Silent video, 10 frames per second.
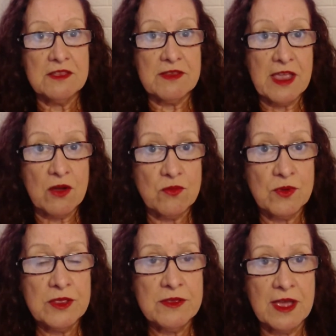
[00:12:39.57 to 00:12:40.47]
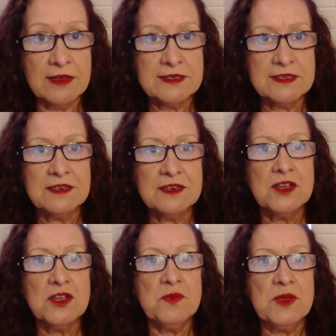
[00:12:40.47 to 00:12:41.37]
They are with us
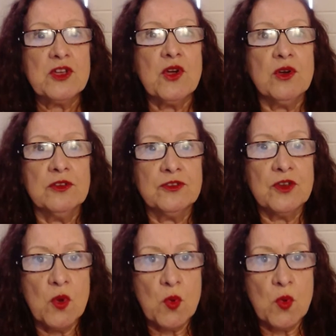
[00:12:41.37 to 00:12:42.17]
because